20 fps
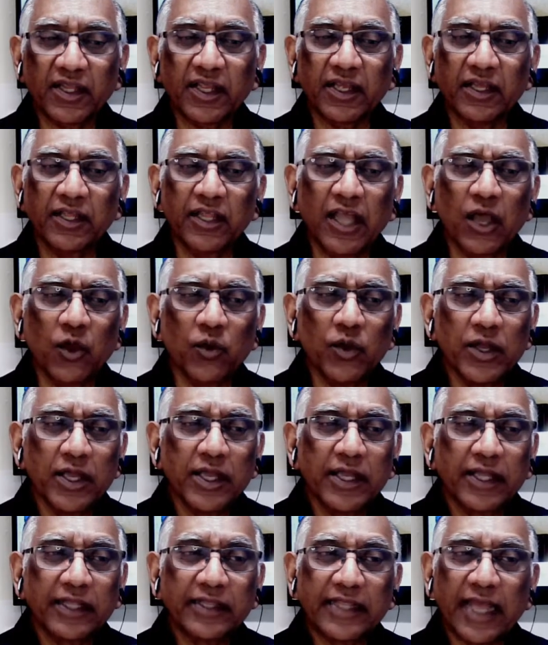Now,
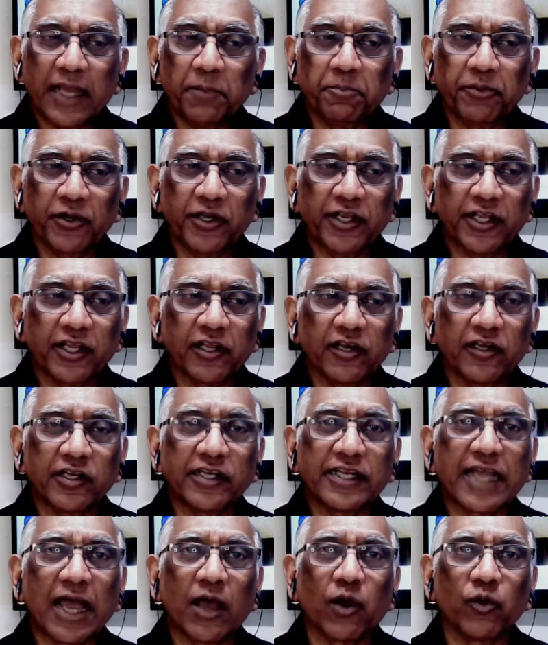that particular
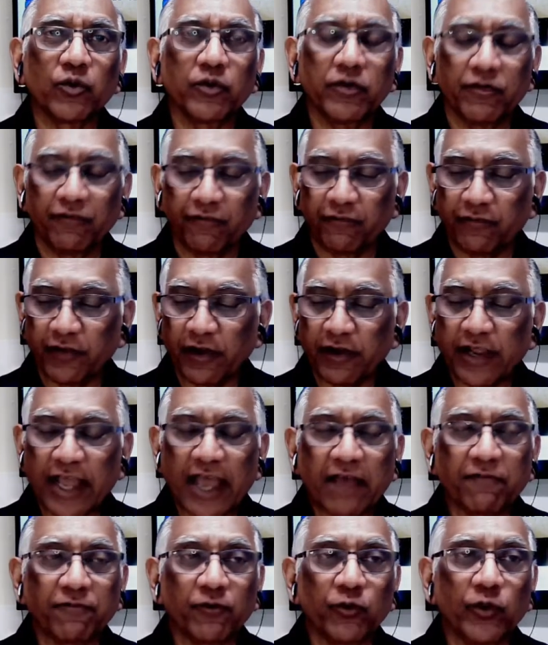town, very
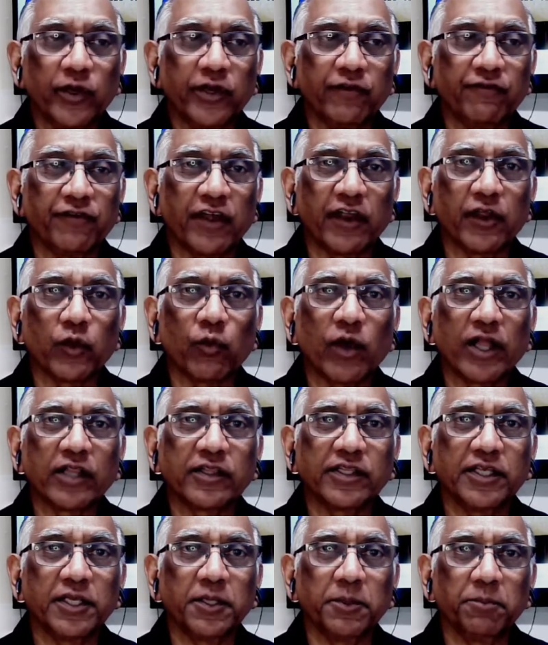affluent, very
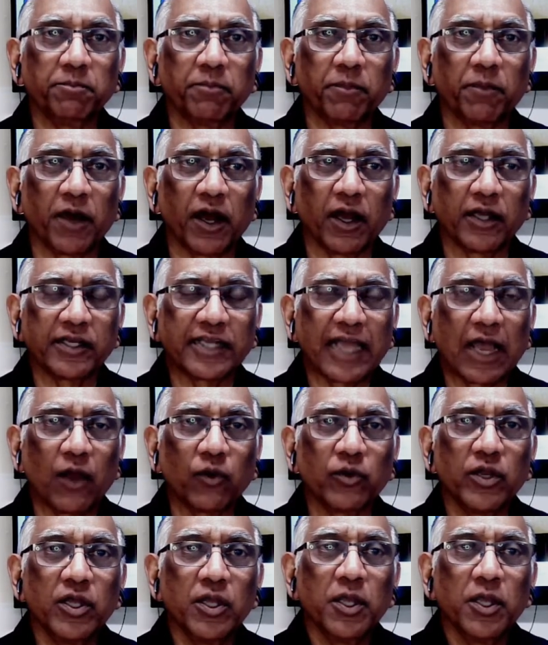wealthy town,